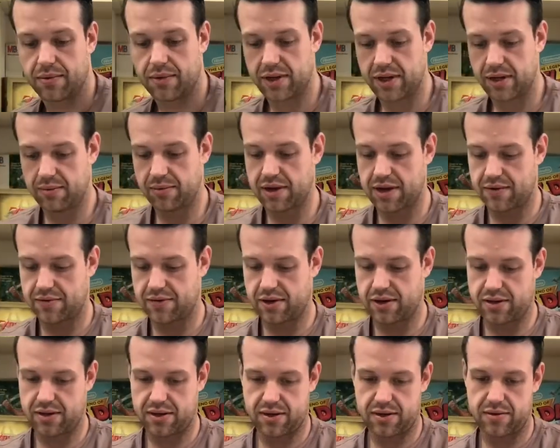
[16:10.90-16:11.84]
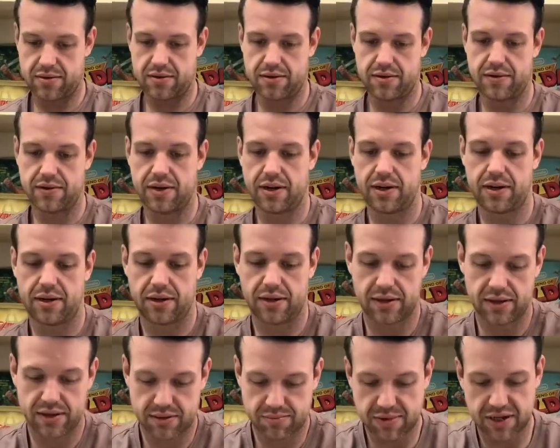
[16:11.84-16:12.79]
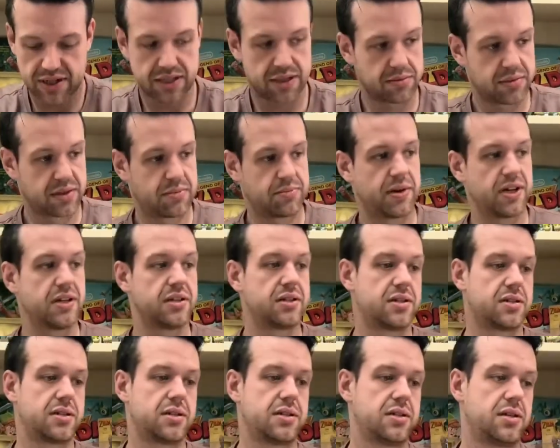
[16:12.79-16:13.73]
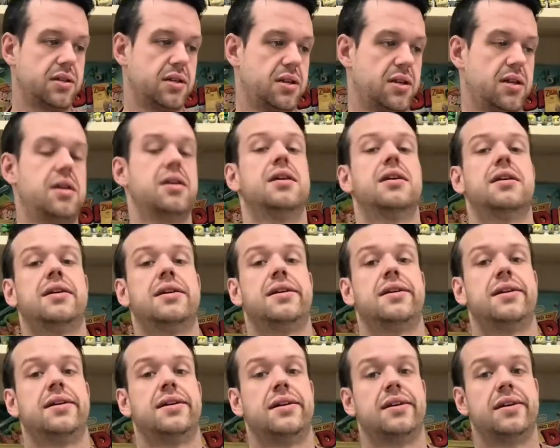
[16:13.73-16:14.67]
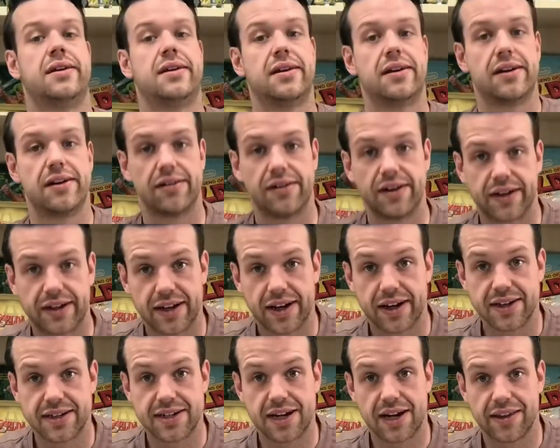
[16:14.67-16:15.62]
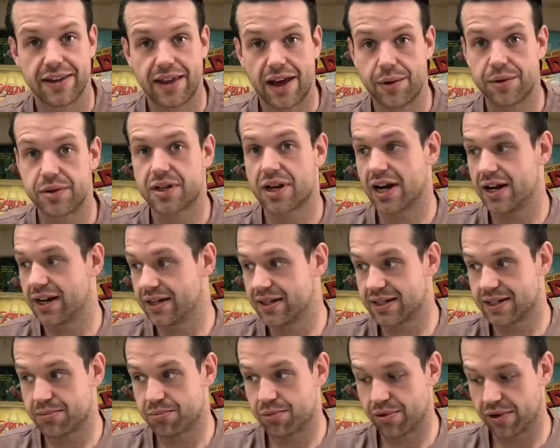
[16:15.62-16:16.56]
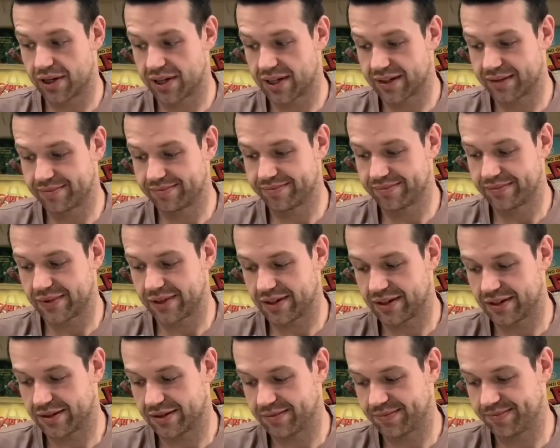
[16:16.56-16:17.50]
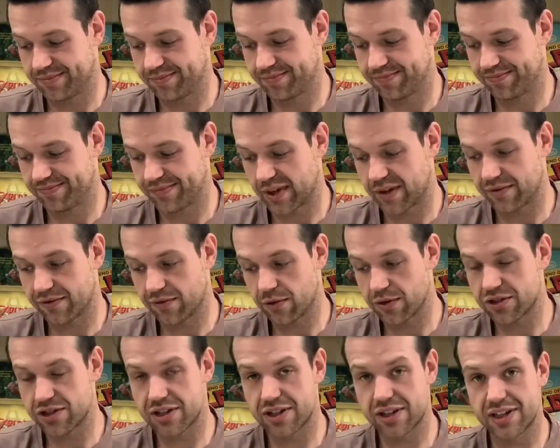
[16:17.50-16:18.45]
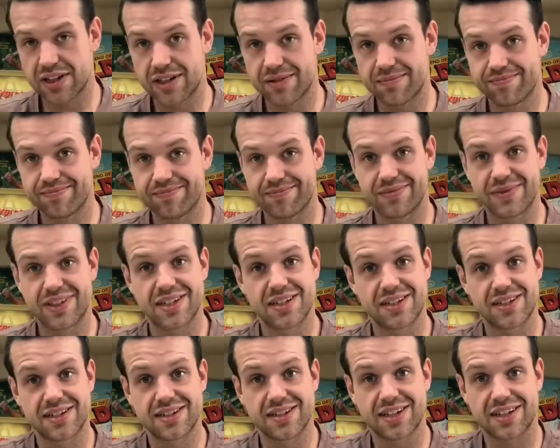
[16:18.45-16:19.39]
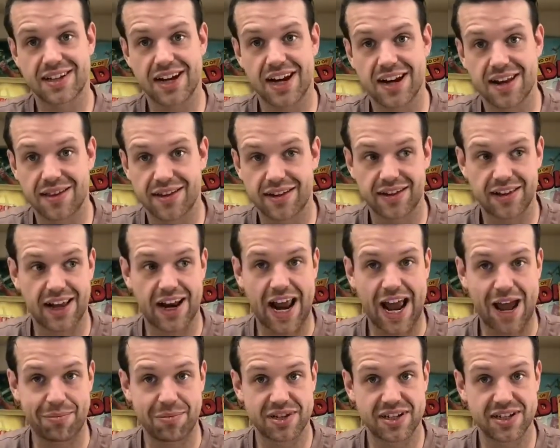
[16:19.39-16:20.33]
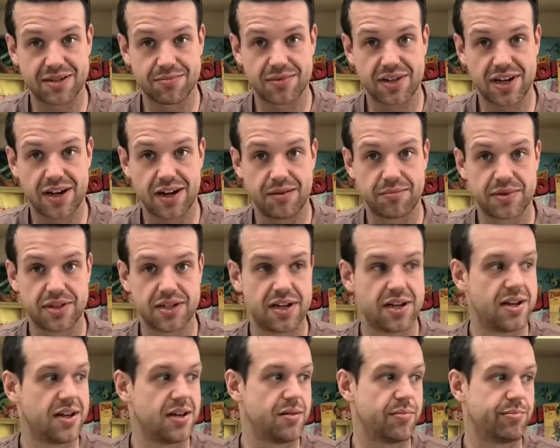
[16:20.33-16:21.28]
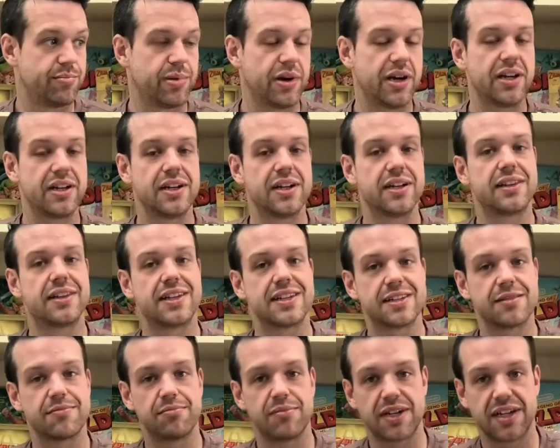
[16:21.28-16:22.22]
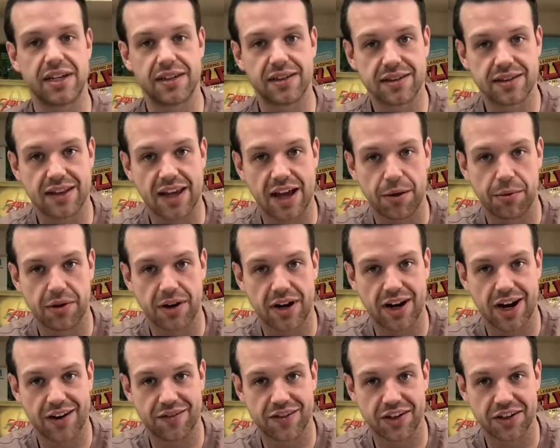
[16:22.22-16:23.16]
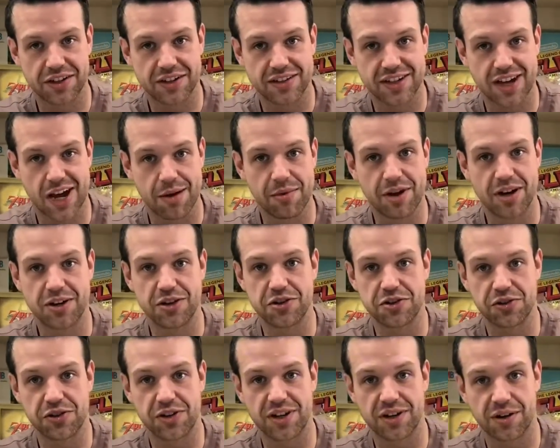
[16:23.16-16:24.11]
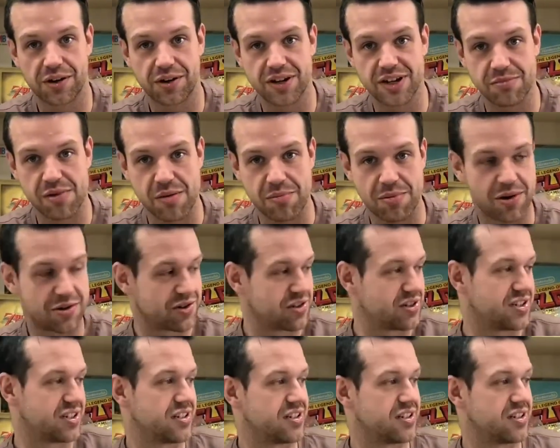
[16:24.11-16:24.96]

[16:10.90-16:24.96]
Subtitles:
Keep that right there. All right, let's make some space. All right, guys. Now that was kind of disappointing. Unfortunately, this is the kind of thing that happens sometimes, but it doesn't mean that we're not having a good time and enjoying our eBay purchases.